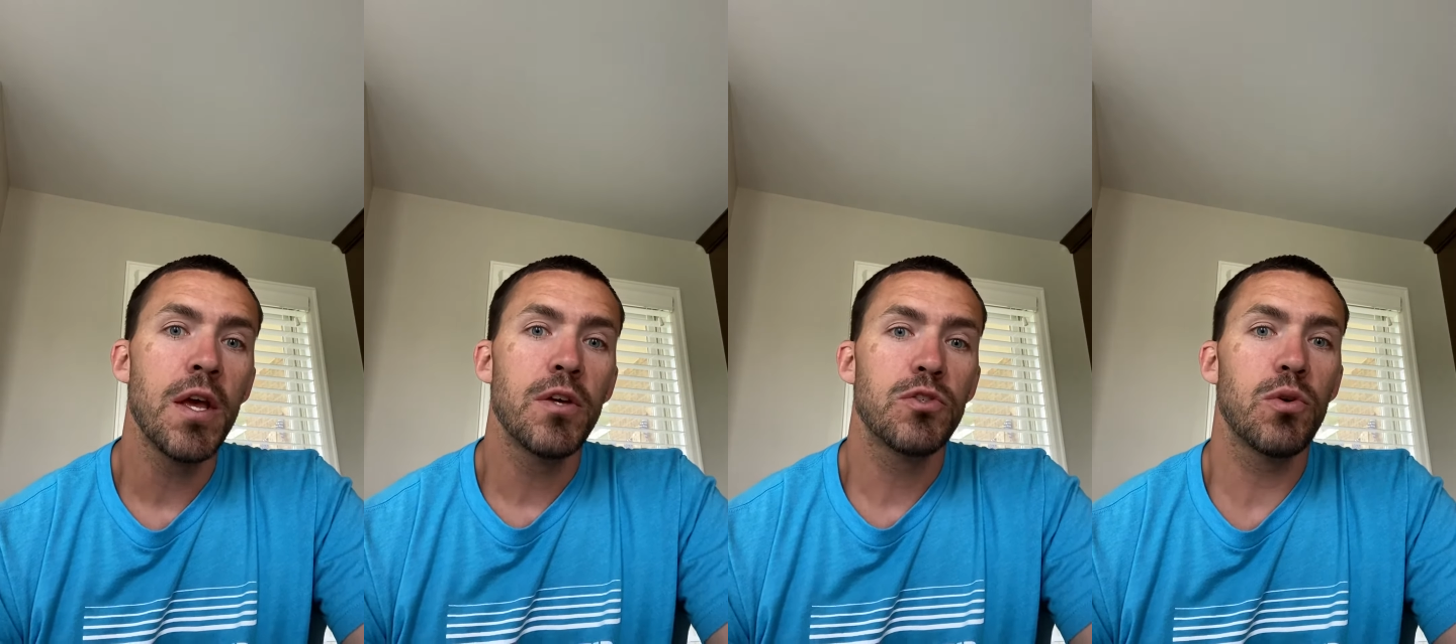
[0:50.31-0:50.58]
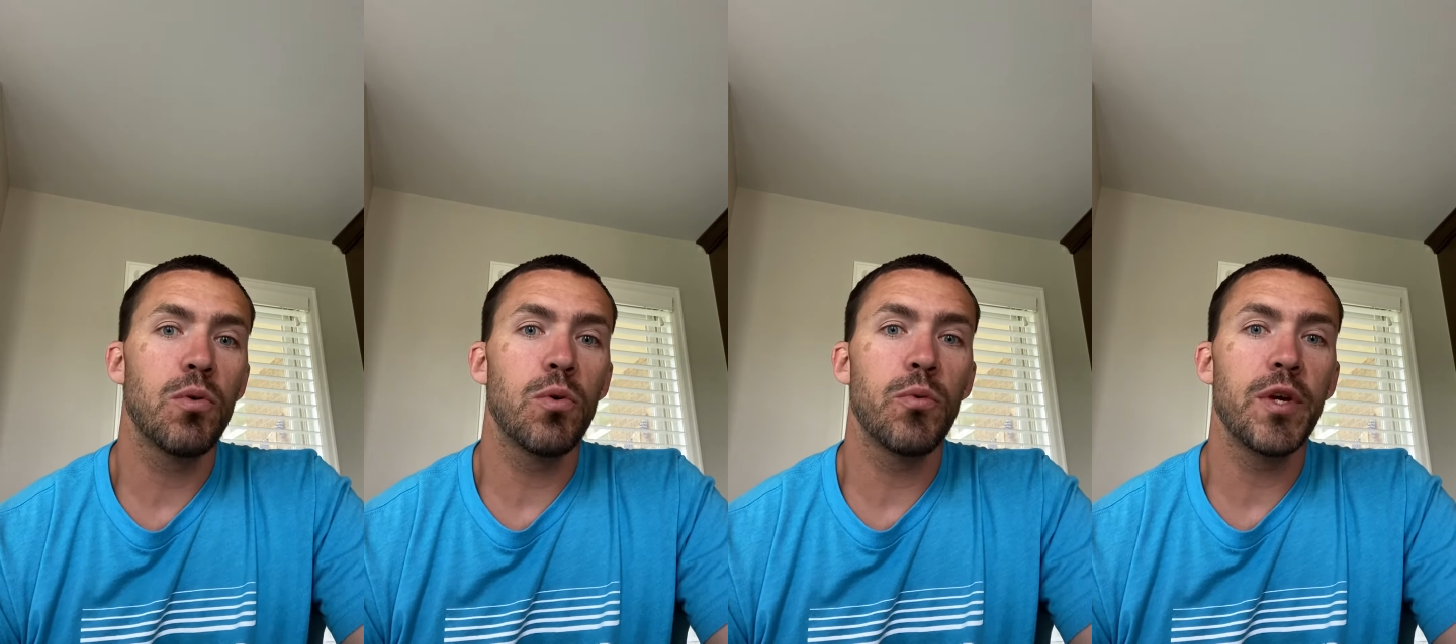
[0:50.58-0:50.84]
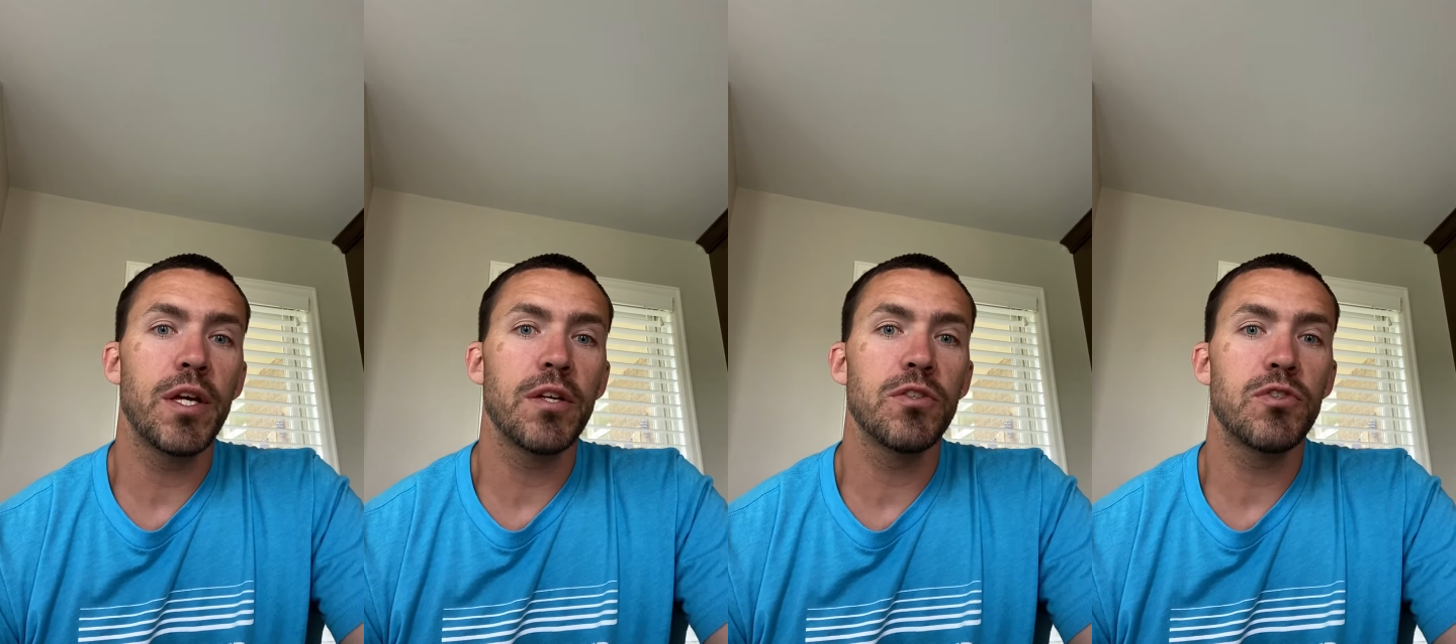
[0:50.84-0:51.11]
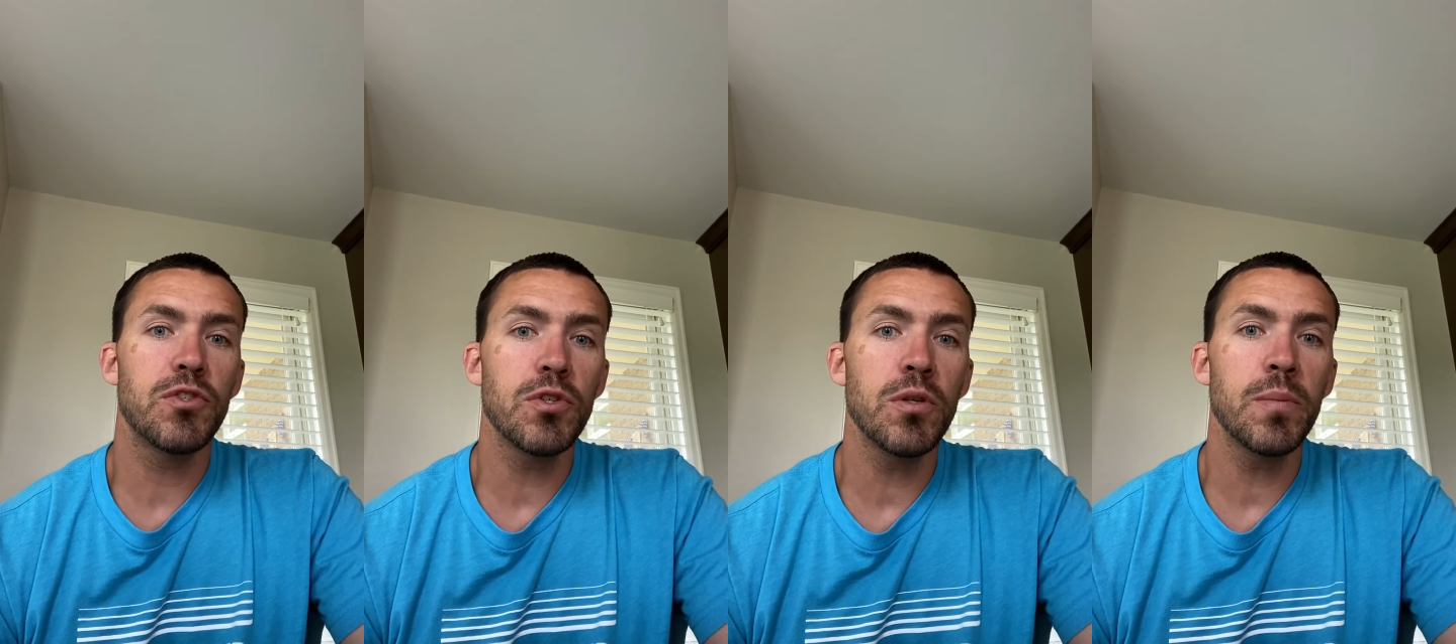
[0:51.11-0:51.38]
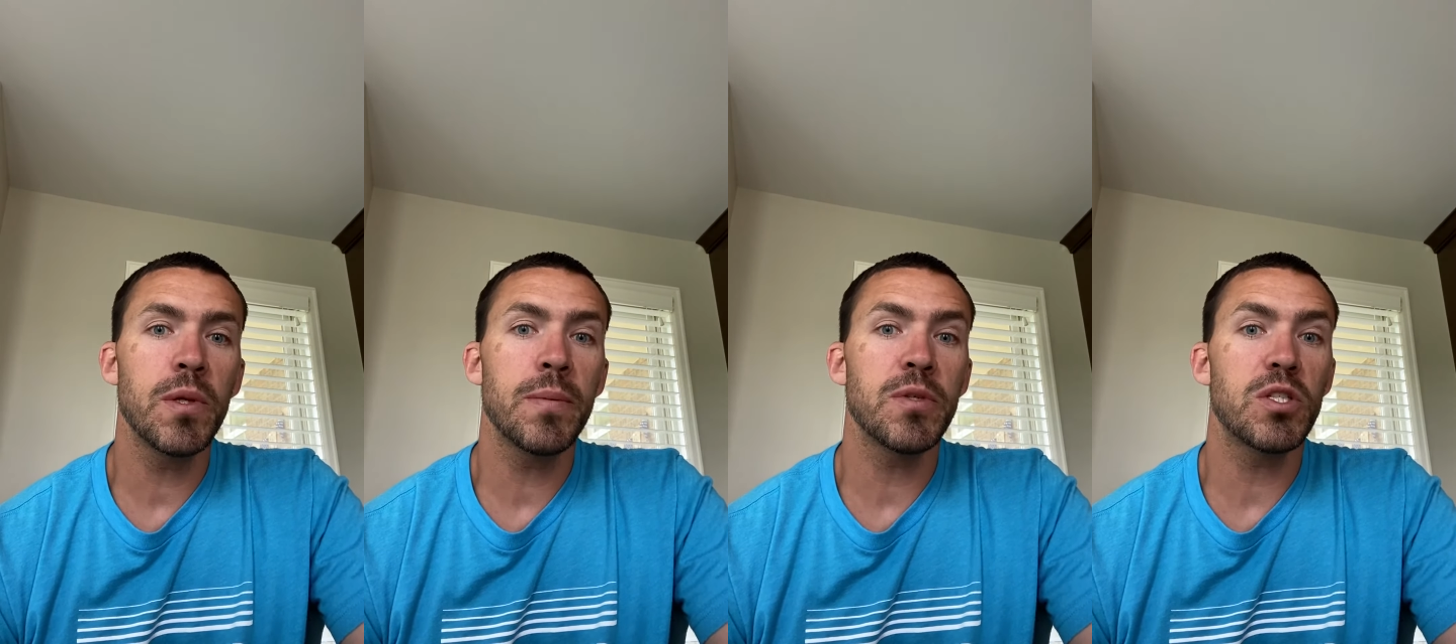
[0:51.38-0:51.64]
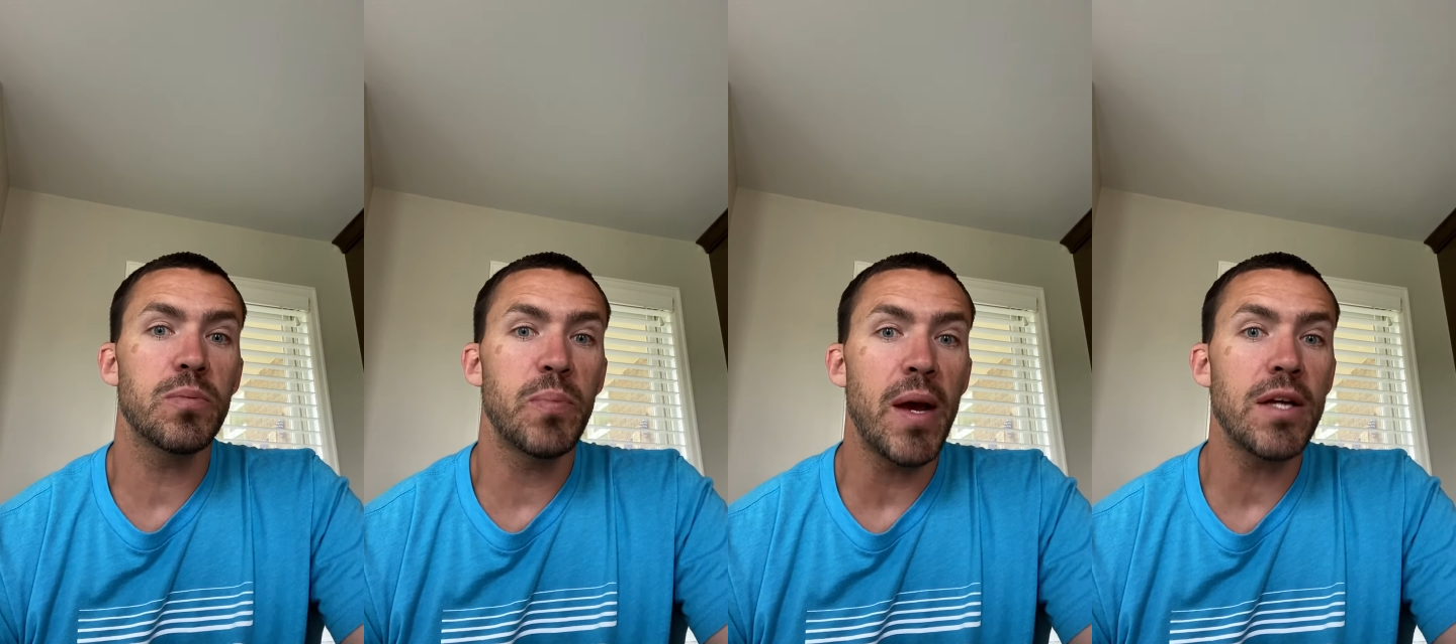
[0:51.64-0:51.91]
So when we consume them,
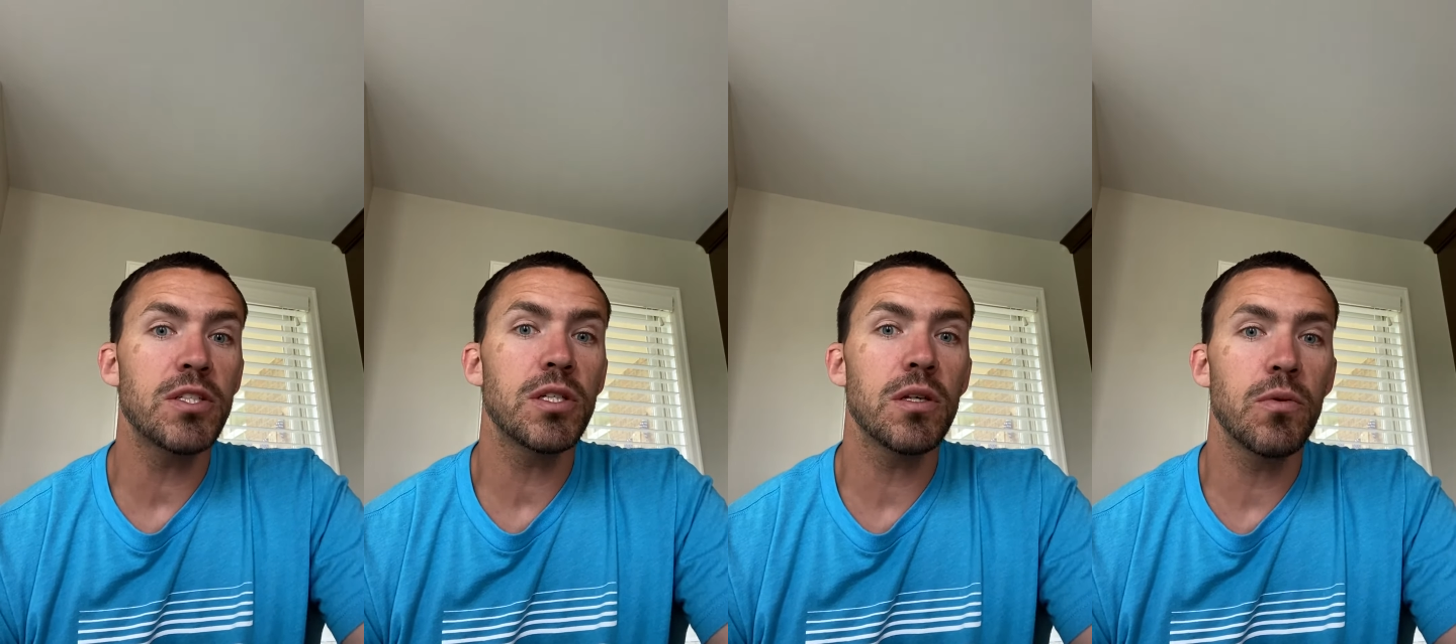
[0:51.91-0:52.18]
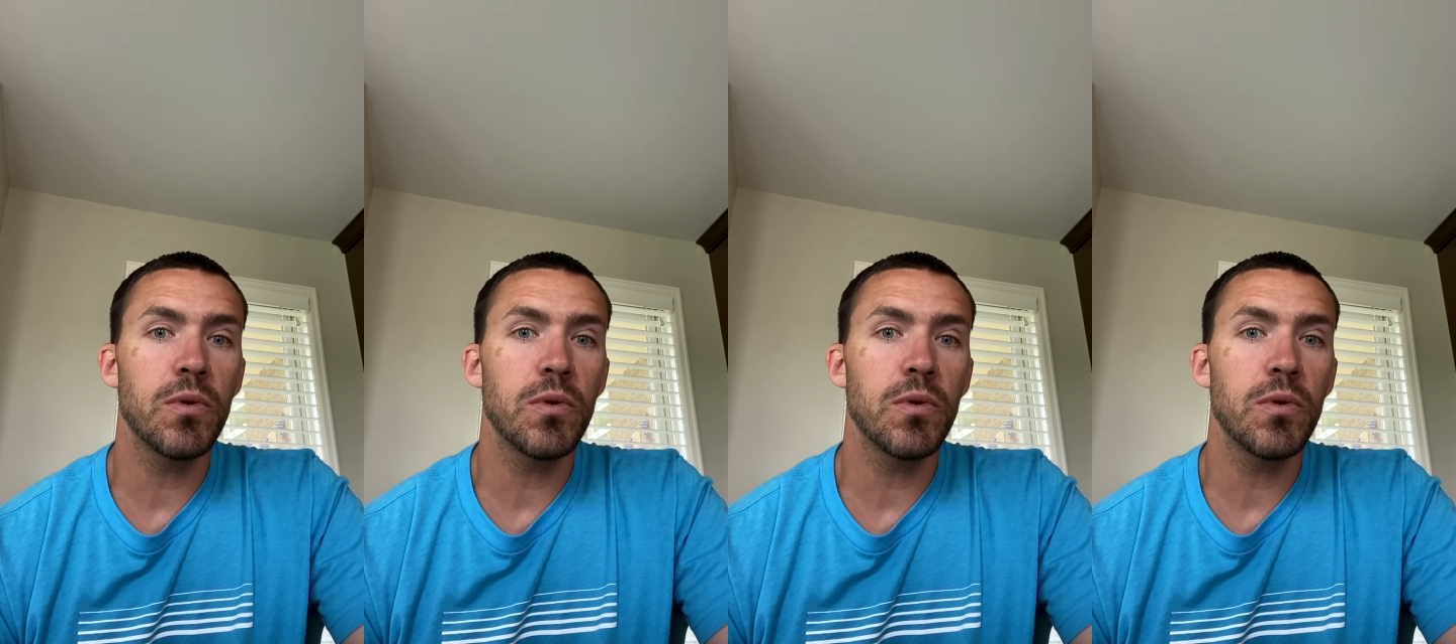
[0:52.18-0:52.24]
especially